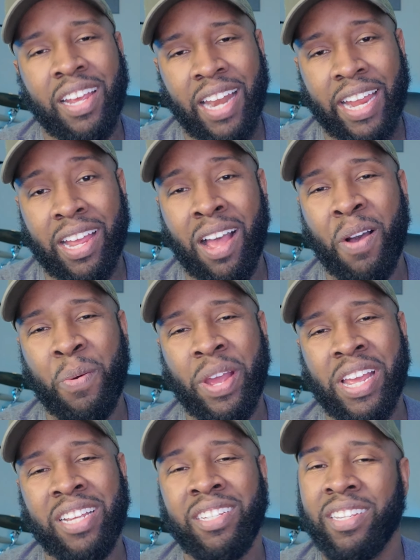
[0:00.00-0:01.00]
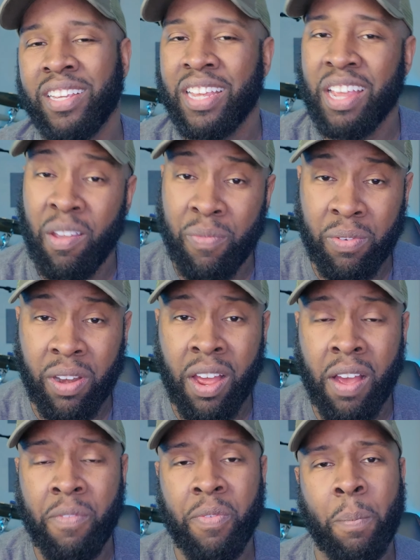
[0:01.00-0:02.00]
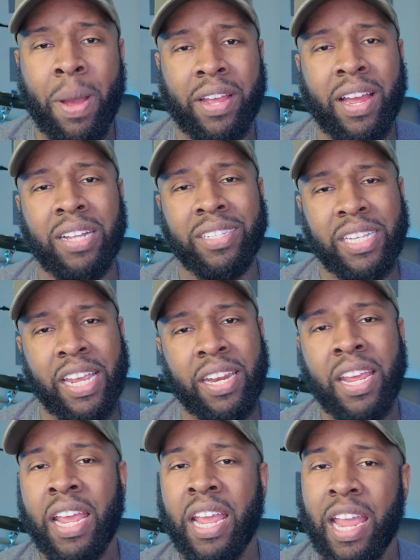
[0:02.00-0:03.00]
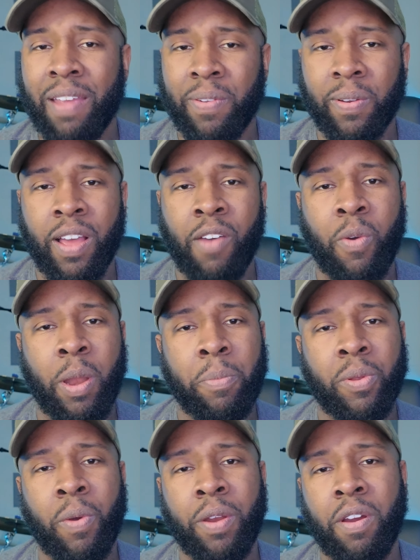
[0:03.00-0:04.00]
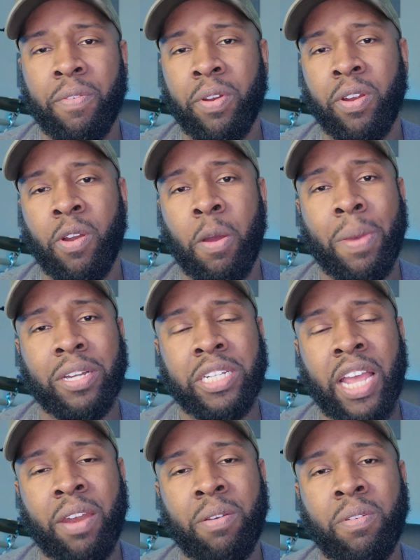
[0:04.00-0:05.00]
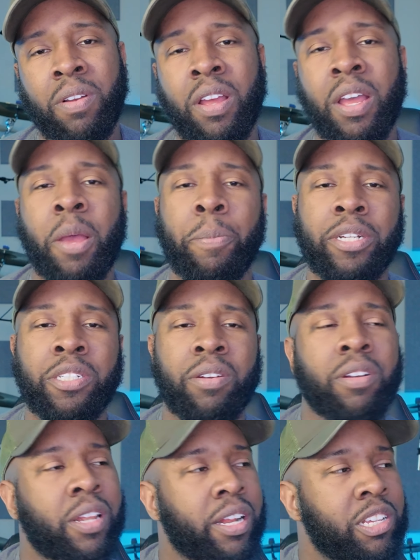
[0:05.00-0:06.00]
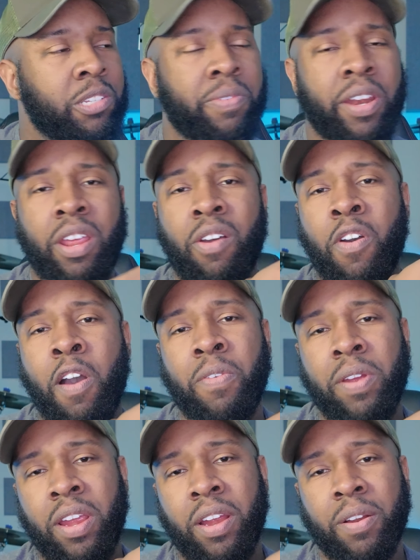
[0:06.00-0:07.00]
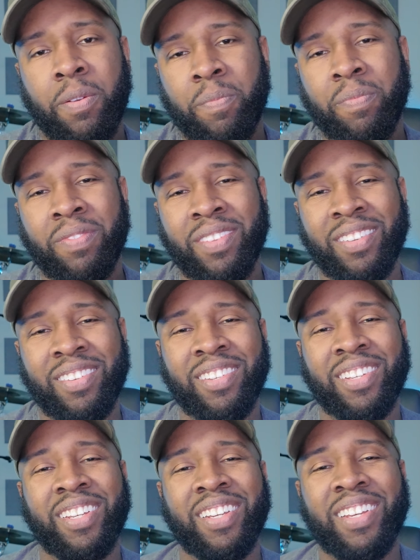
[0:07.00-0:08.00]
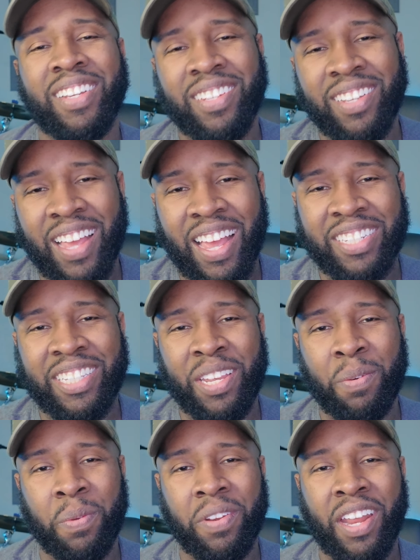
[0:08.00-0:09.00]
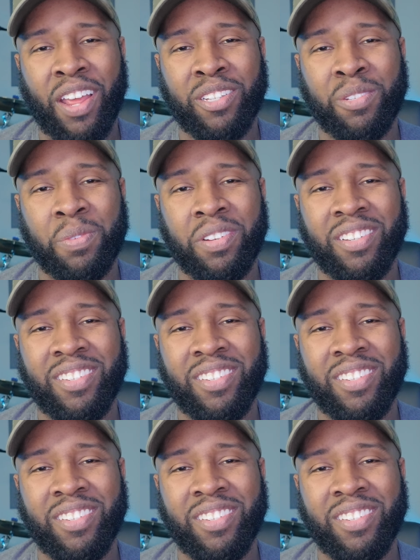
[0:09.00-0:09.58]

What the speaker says: Like always, if you love my content, if you love what I'm doing over here on my channel, be sure to click this video over here. I'll see you on the next one.